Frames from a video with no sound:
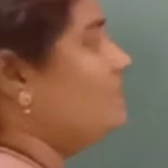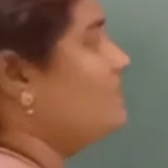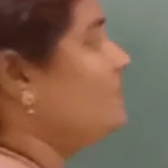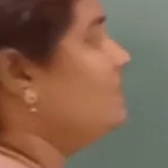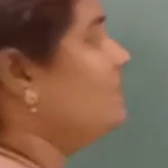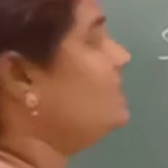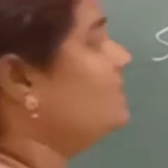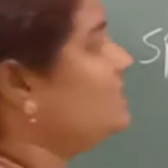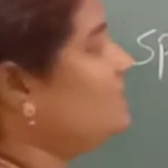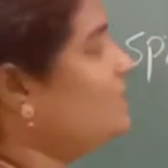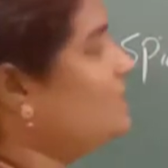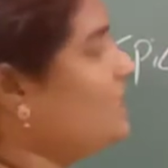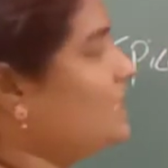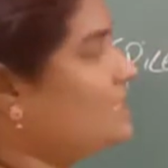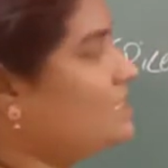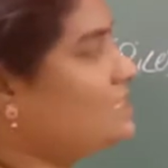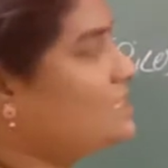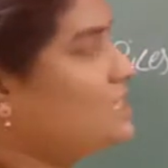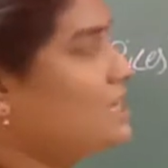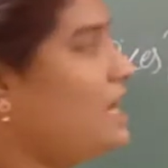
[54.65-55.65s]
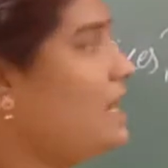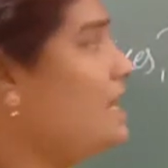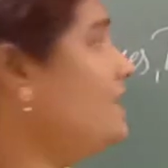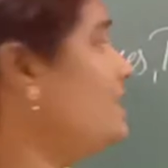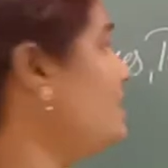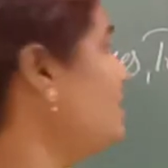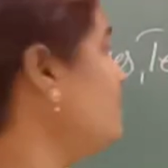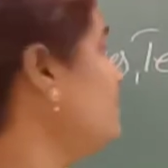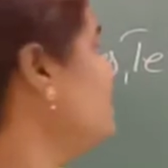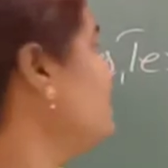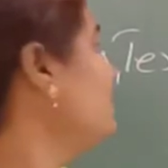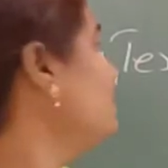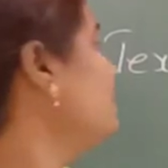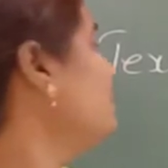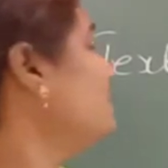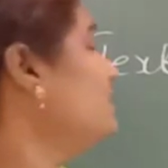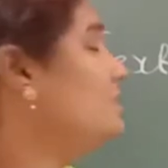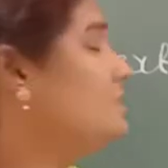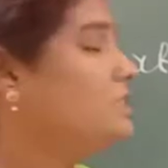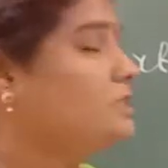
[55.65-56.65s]
for its textile,
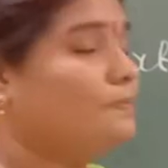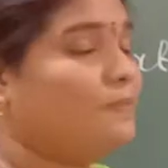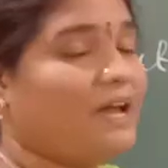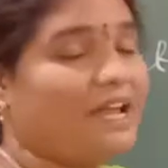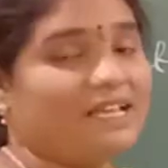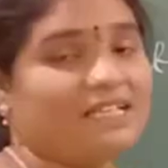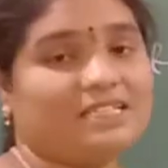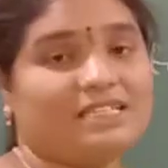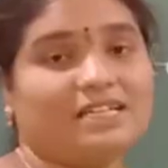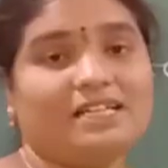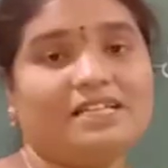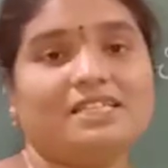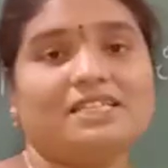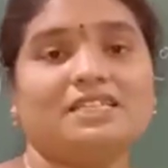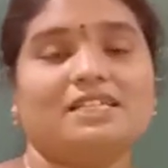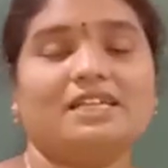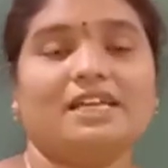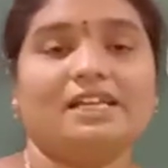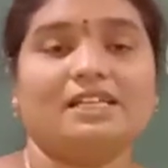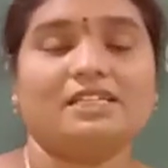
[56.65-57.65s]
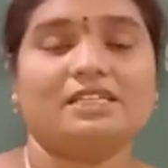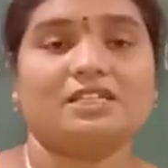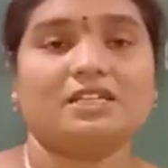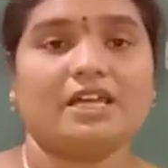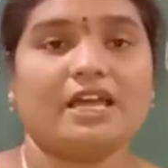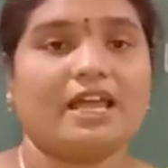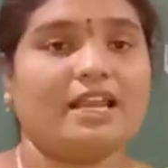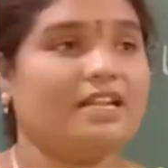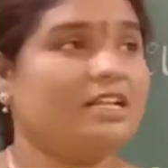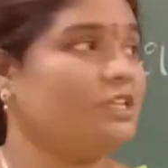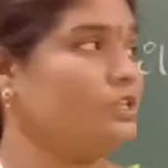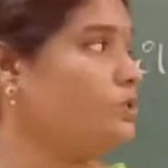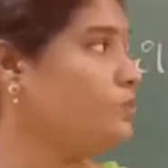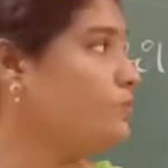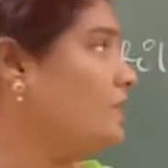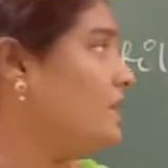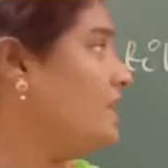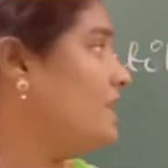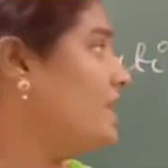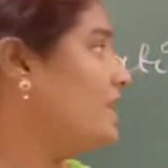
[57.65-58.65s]
spices, textile
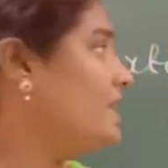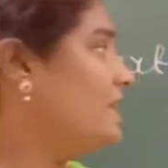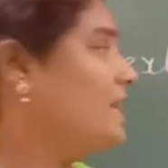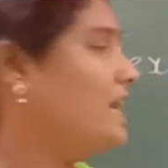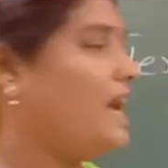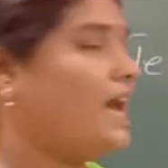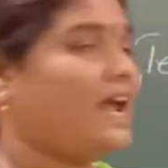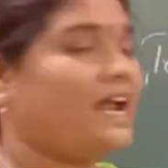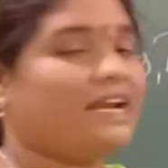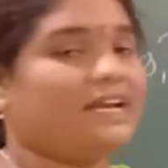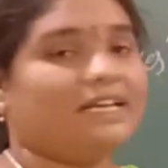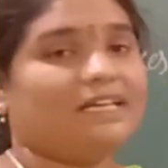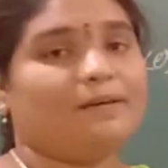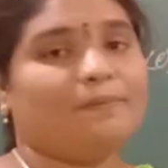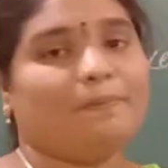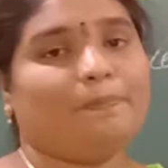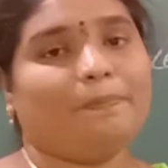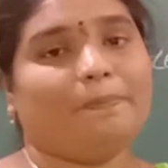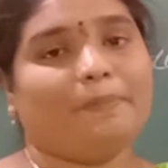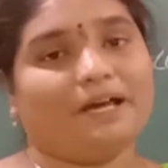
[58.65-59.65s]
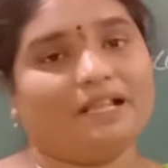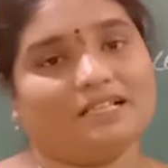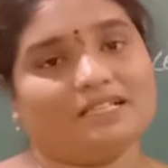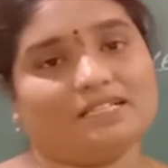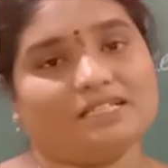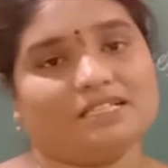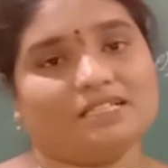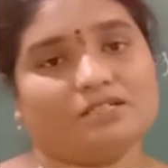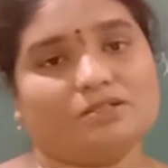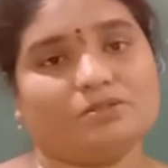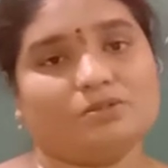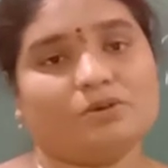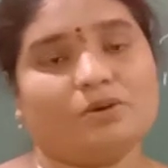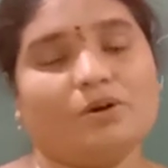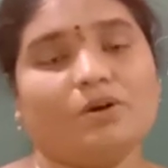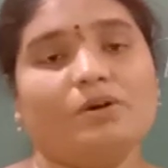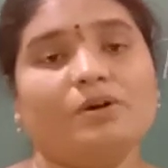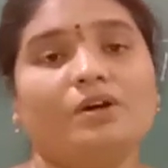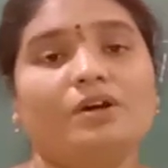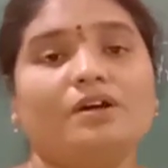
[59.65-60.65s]
jewelry and pearls.
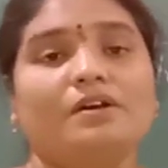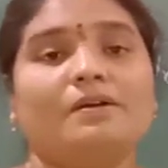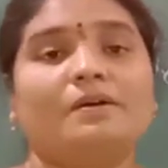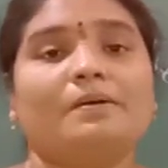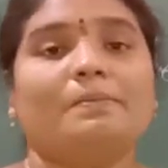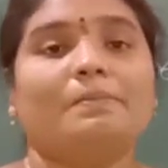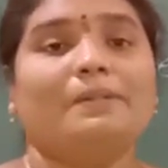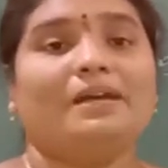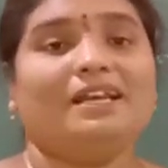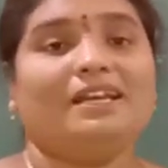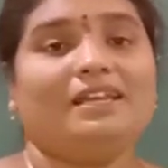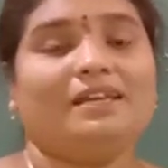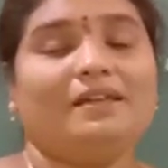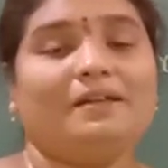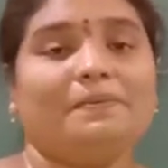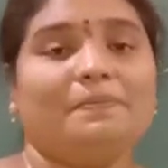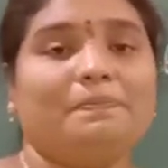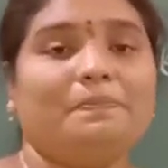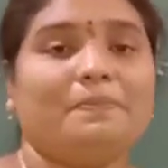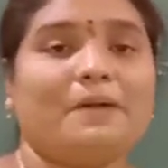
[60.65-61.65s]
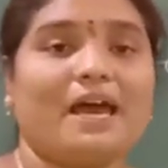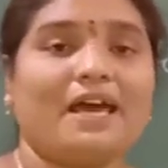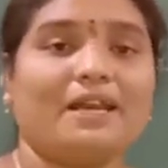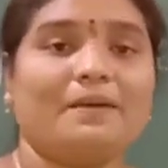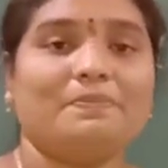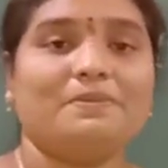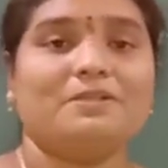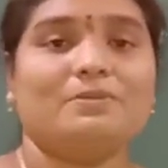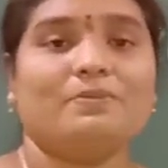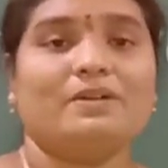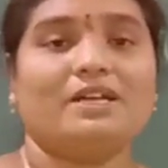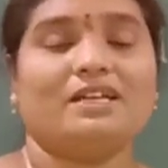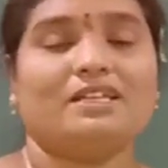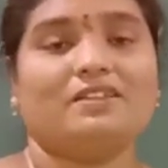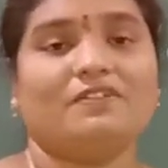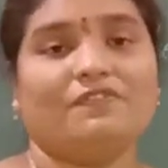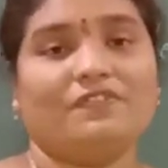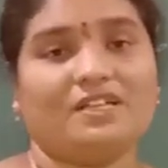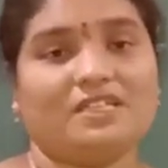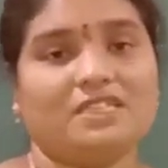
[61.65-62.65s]
So many Arabs were
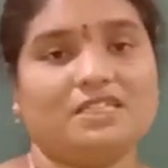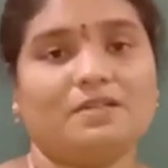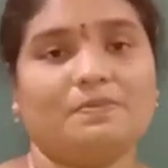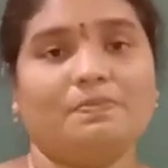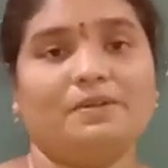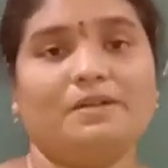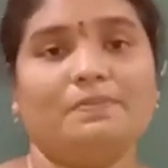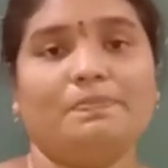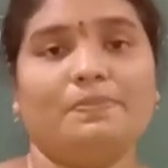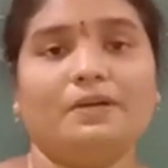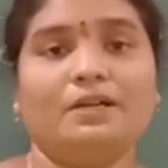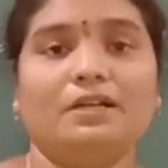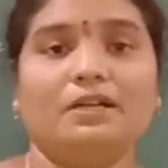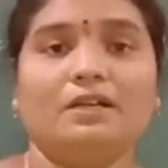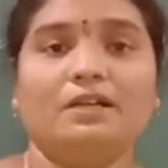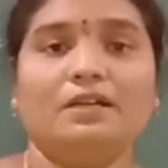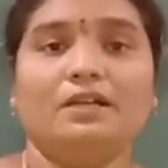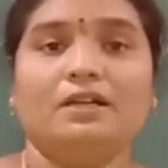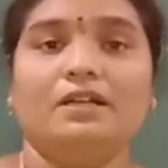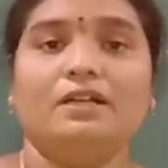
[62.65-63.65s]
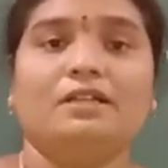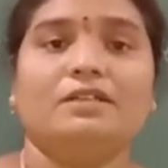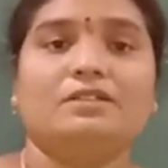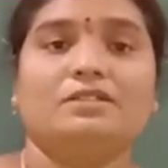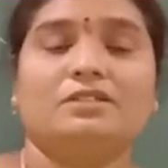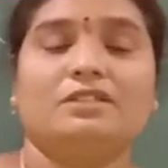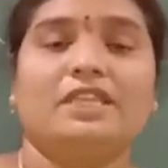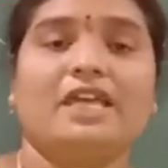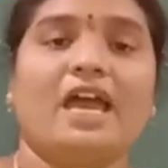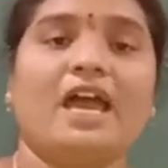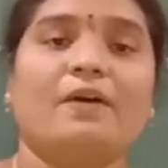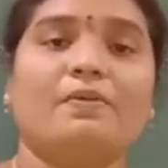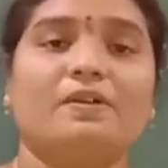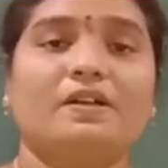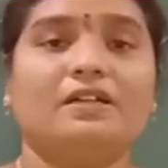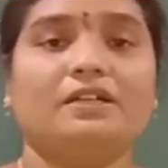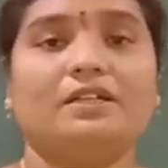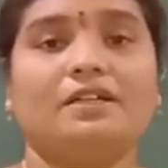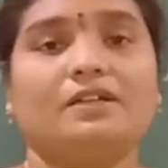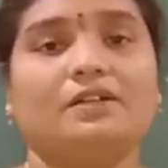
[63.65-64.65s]
the first people. They have
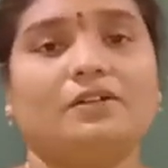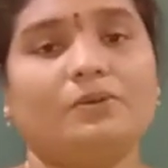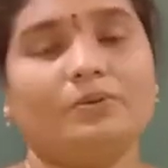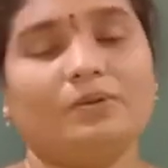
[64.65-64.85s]
entered